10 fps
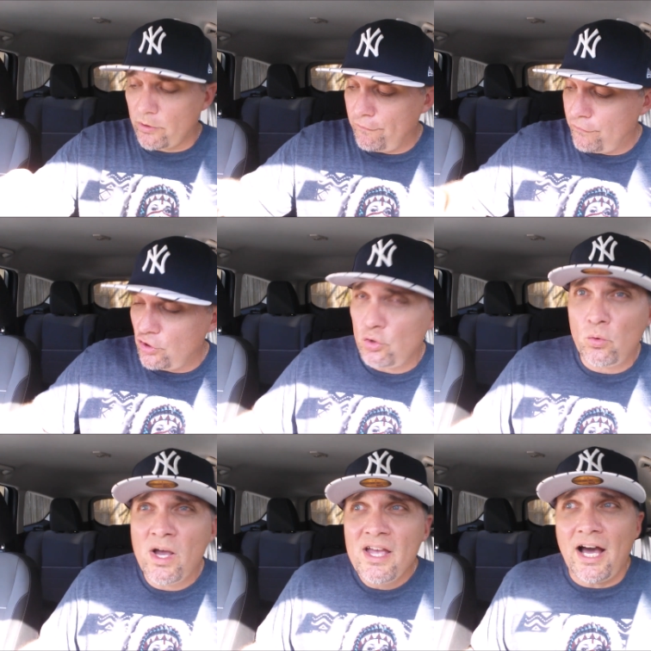a
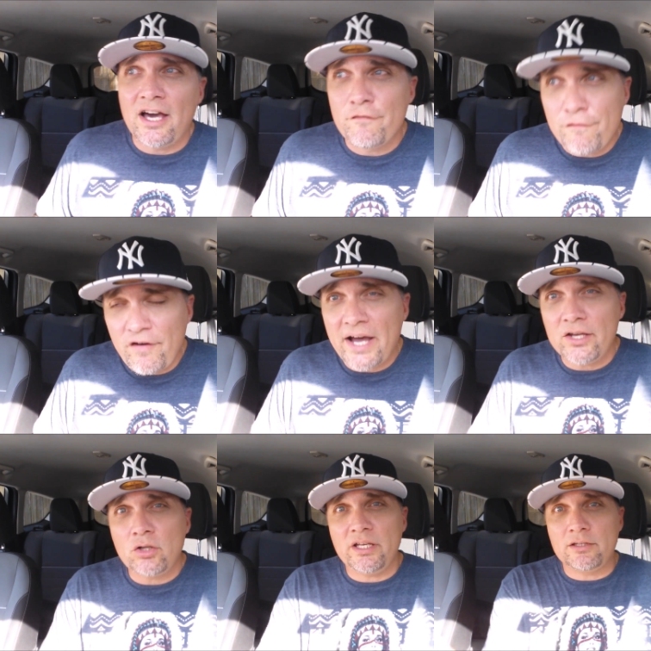review on
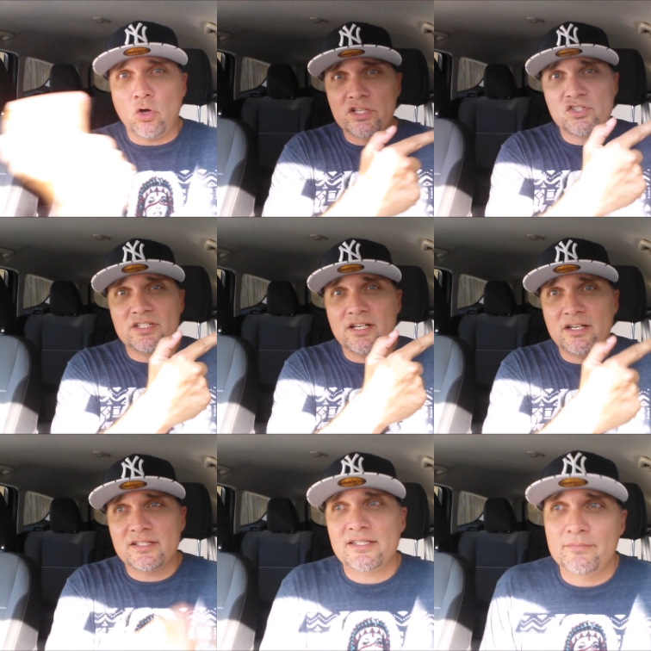file. It launched
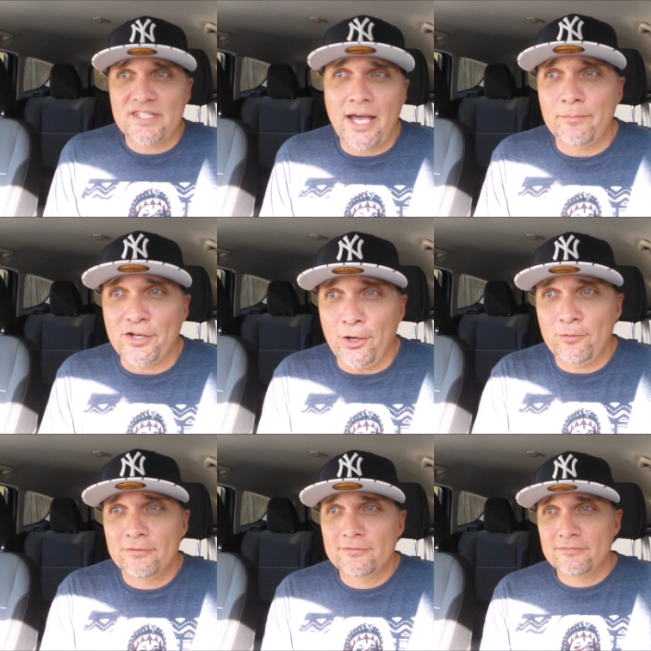some time ago,
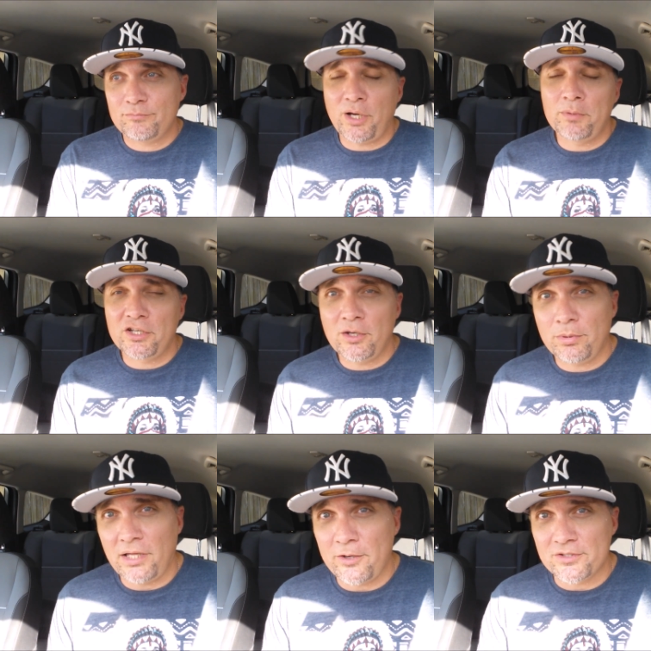probably a
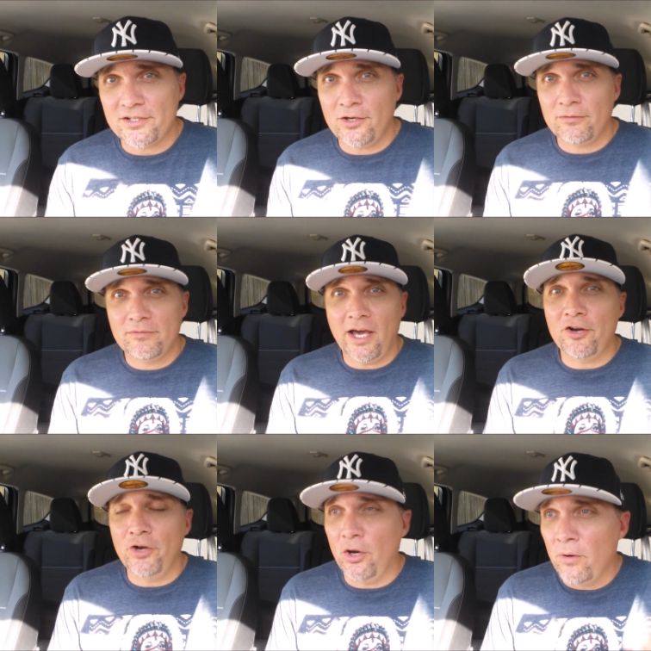couple hours ago. I
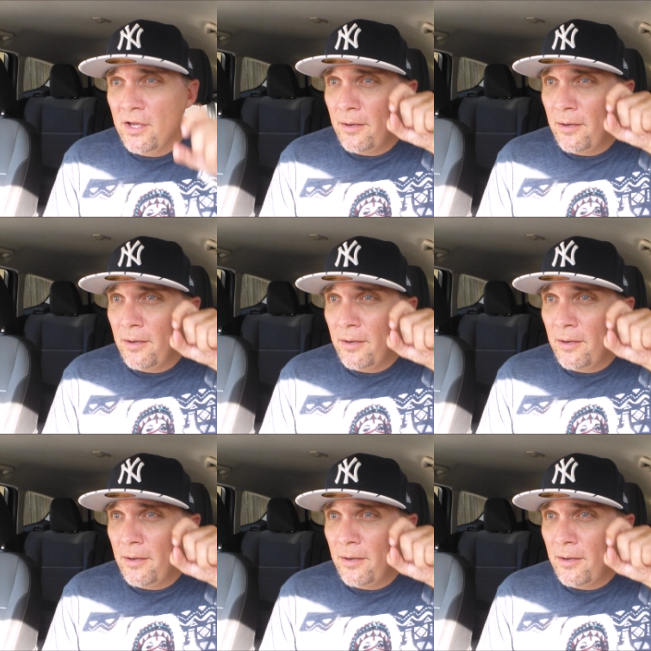don't know.